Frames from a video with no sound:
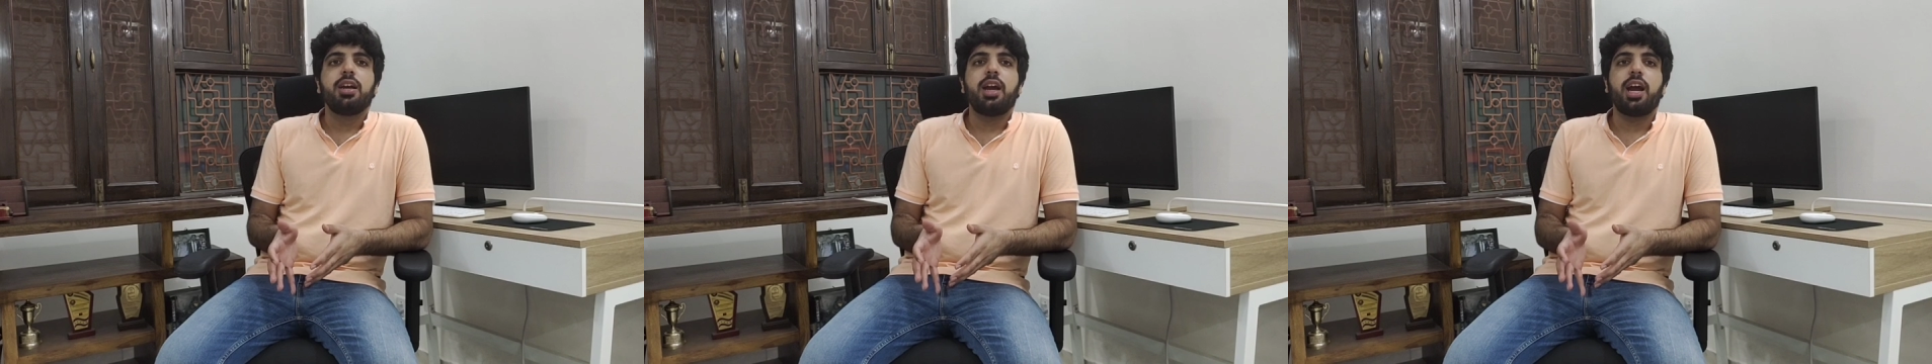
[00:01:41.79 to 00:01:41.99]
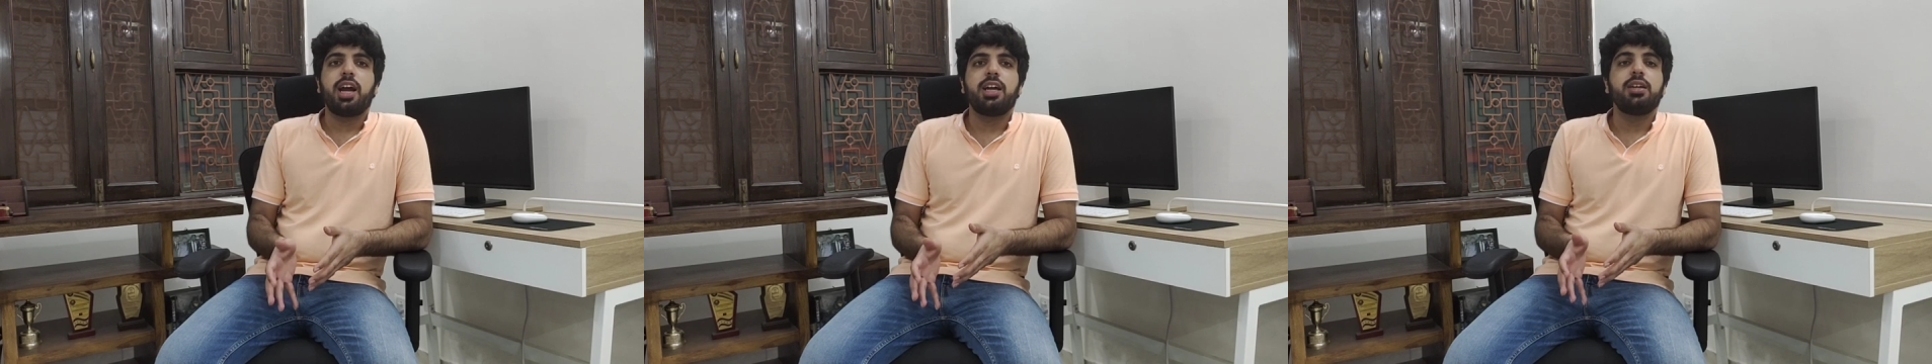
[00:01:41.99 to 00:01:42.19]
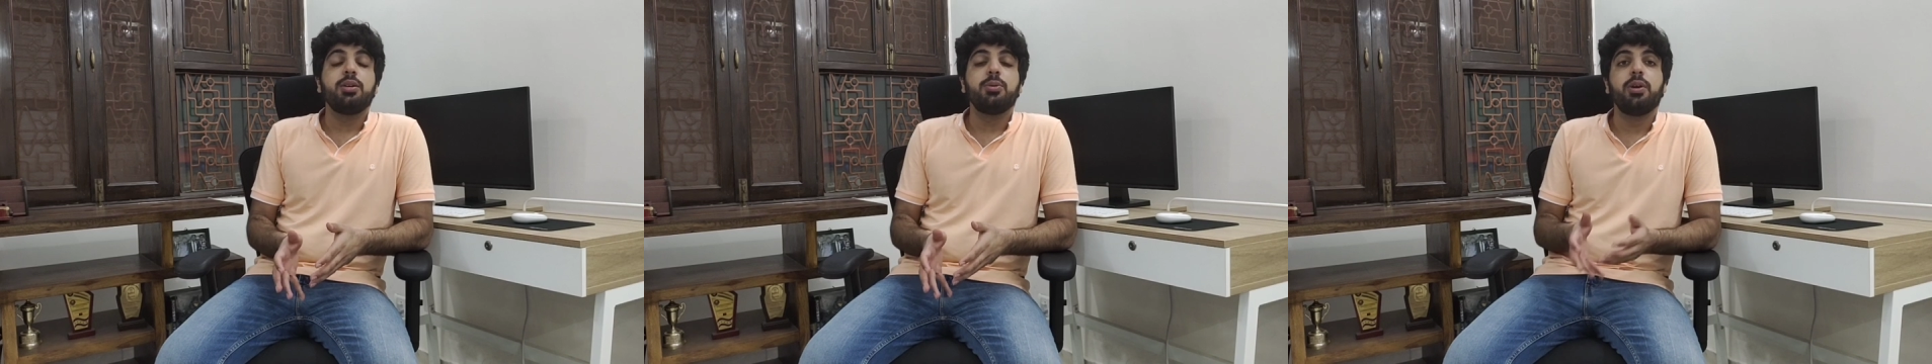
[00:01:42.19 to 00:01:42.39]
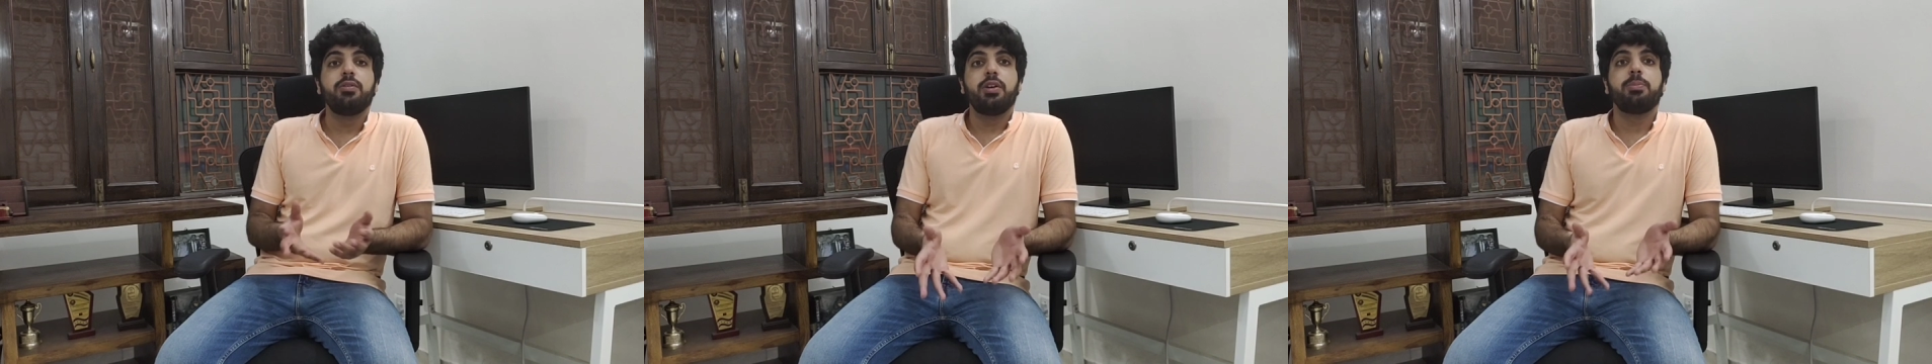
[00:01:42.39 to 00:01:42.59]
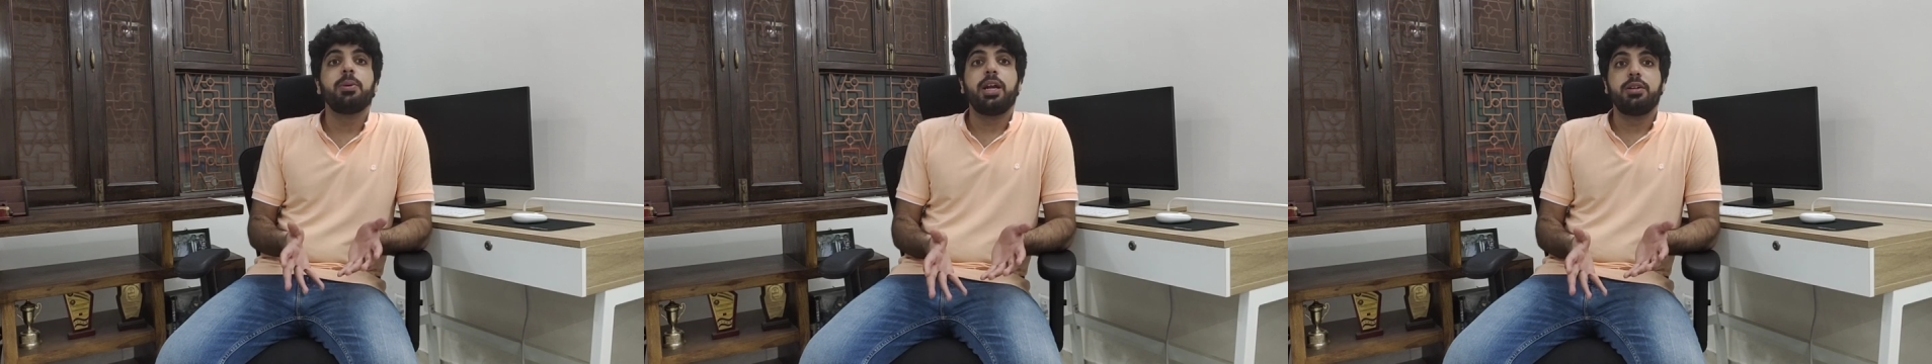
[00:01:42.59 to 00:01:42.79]
and who have
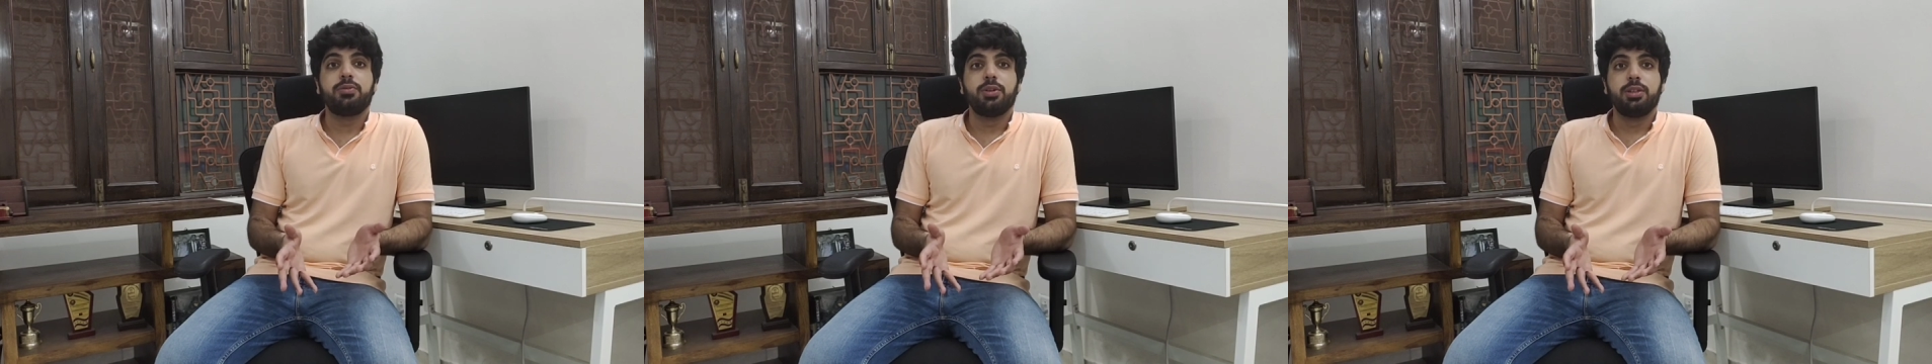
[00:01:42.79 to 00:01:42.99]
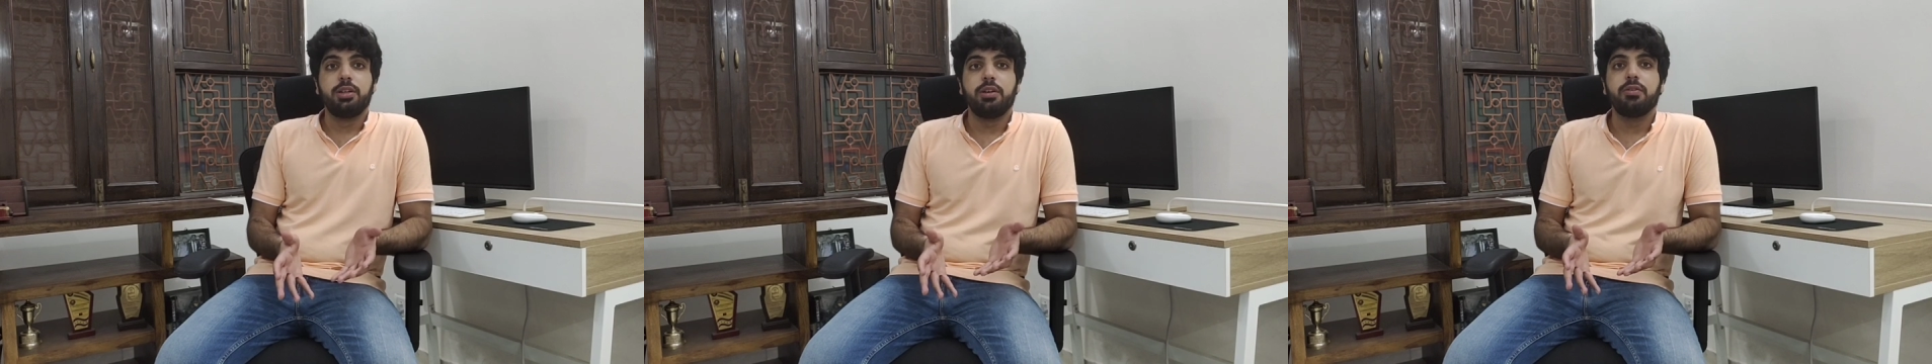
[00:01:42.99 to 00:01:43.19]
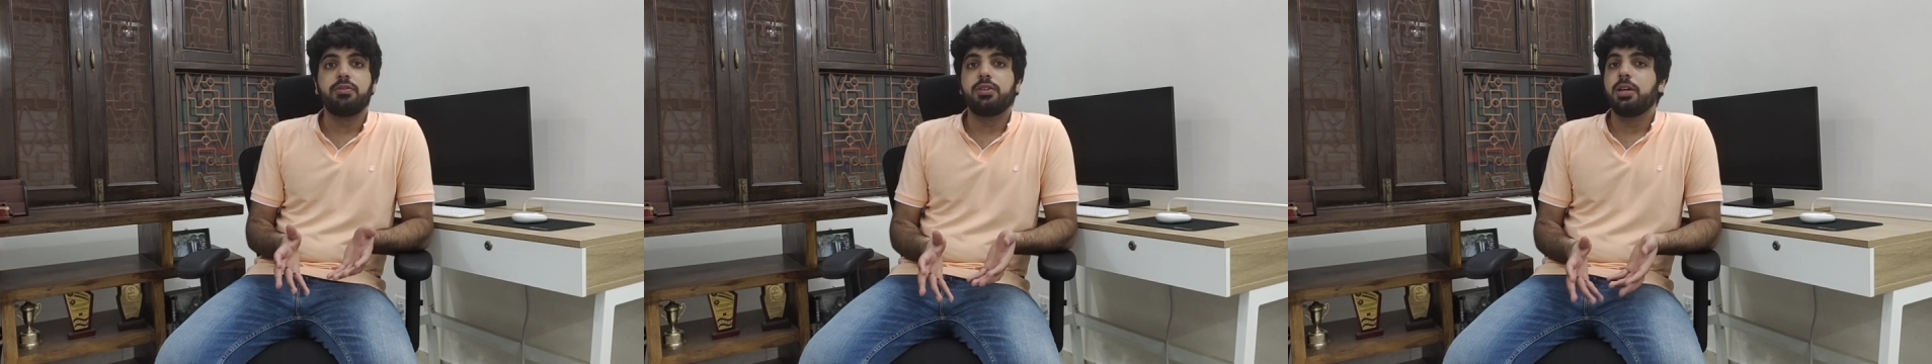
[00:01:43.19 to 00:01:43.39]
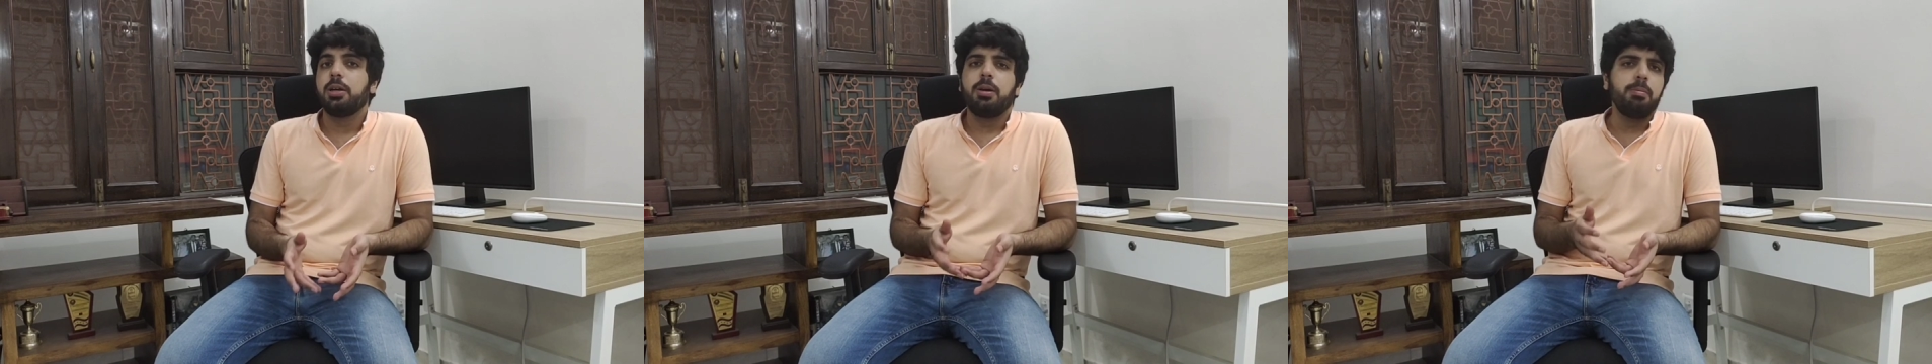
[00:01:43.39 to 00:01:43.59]
applied for the NIFT,